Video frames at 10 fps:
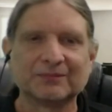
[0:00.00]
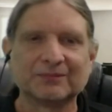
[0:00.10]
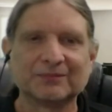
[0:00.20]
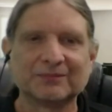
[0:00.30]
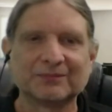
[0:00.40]

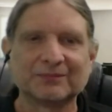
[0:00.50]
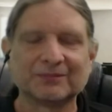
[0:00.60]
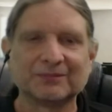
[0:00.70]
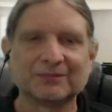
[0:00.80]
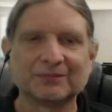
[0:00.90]

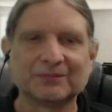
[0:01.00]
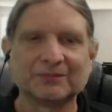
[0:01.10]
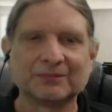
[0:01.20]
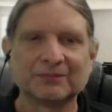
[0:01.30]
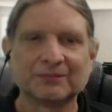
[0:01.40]

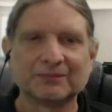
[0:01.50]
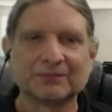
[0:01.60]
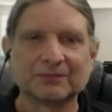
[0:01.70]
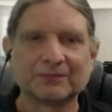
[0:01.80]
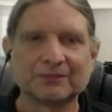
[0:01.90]

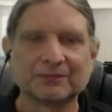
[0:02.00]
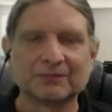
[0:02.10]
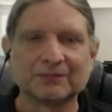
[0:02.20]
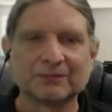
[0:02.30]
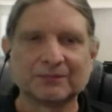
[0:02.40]

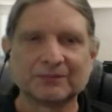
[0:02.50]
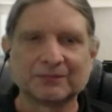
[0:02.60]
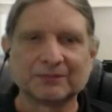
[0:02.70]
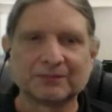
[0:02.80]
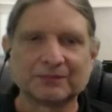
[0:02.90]

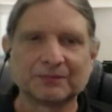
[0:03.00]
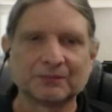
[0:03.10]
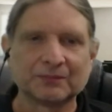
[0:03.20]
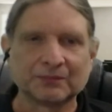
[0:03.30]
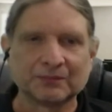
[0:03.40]

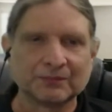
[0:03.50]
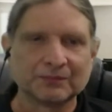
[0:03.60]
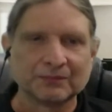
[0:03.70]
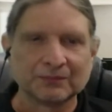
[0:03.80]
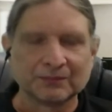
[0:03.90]

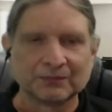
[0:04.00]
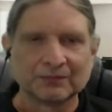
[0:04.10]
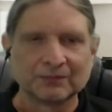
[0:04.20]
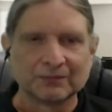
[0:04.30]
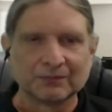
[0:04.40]

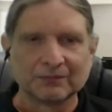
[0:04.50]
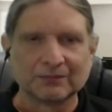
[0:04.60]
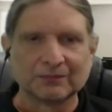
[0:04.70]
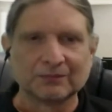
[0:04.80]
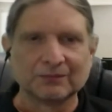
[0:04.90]

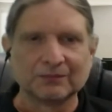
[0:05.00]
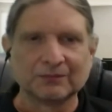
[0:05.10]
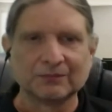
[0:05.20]
No words are spoken by the person on screen.